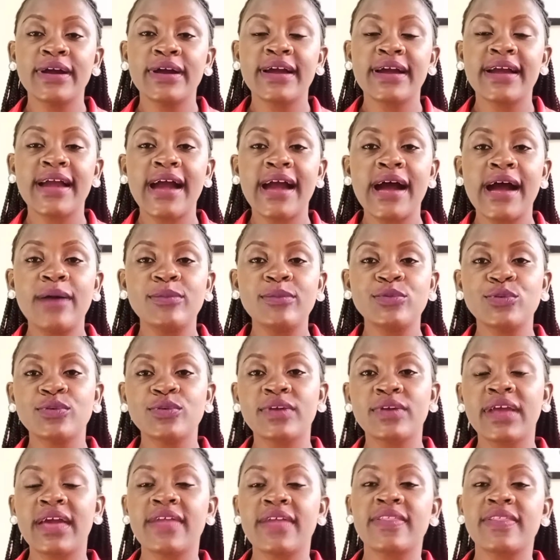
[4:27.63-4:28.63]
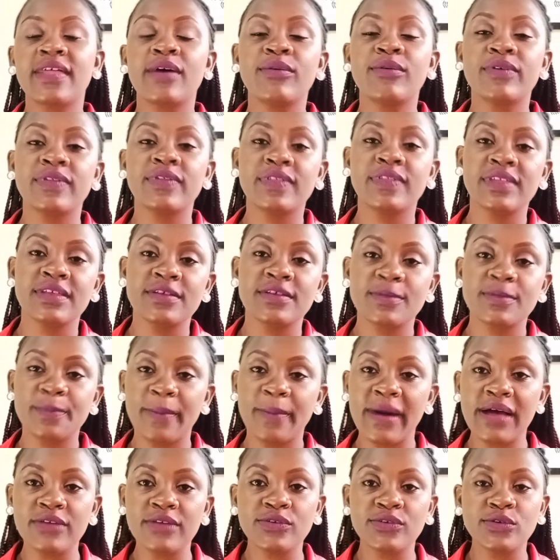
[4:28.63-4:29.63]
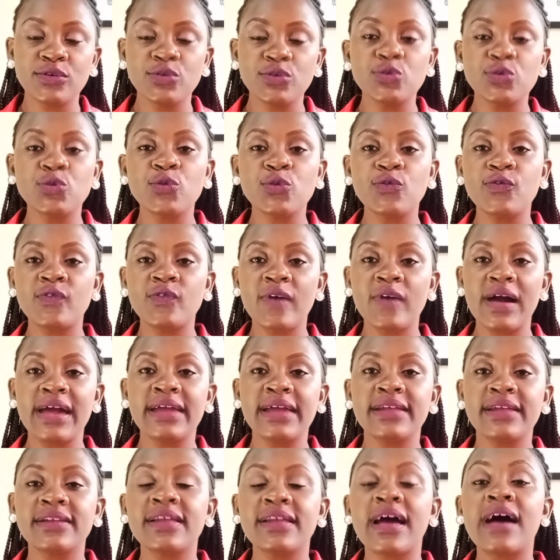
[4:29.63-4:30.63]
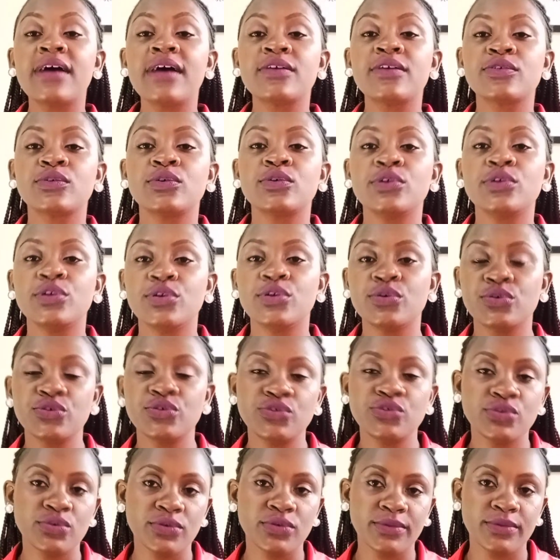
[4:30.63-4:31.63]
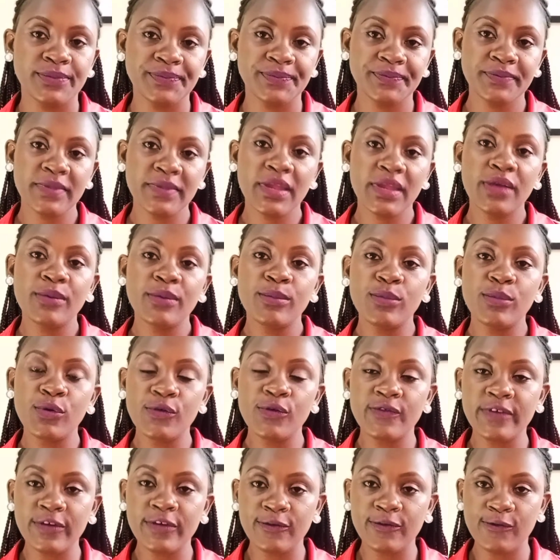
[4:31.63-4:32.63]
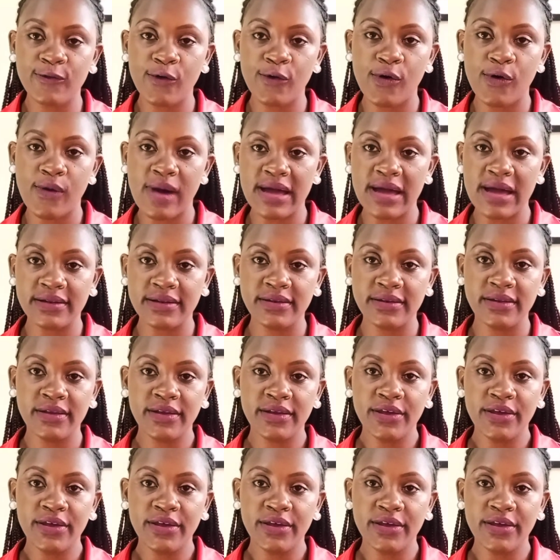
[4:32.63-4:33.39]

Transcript: come together with this person to find a solution moving forward.